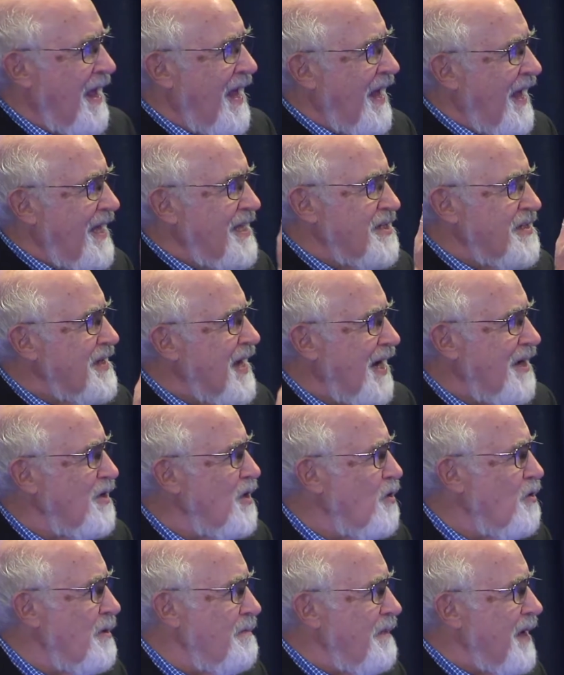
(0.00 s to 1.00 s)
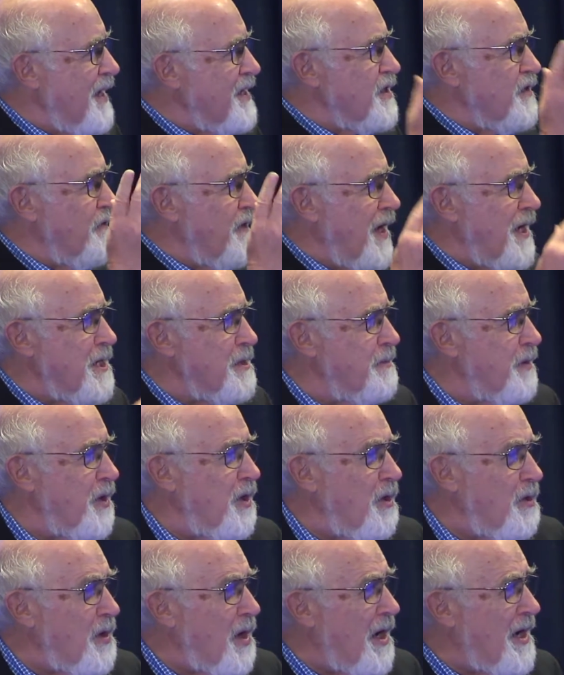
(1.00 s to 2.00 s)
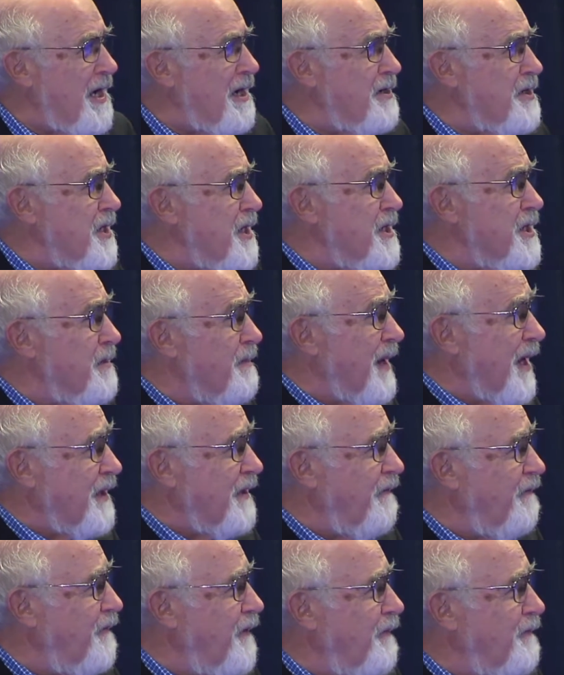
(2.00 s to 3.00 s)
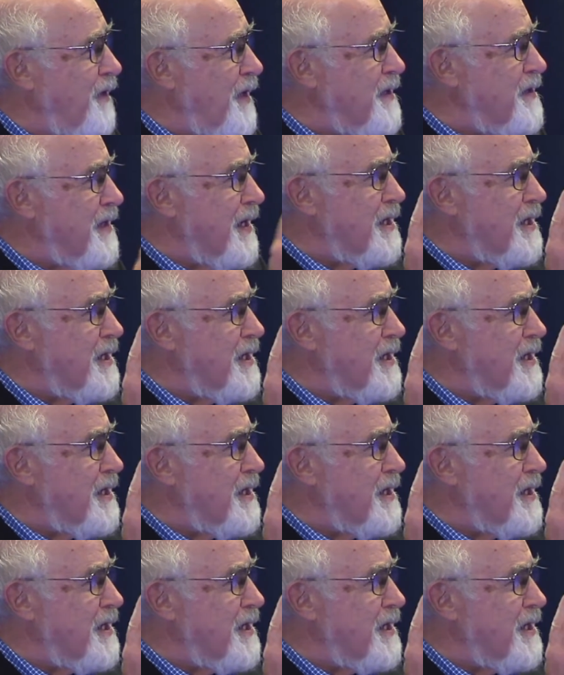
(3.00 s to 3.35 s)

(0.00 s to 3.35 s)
It's not new in Pennsylvania, it's been going on here since about the 50s,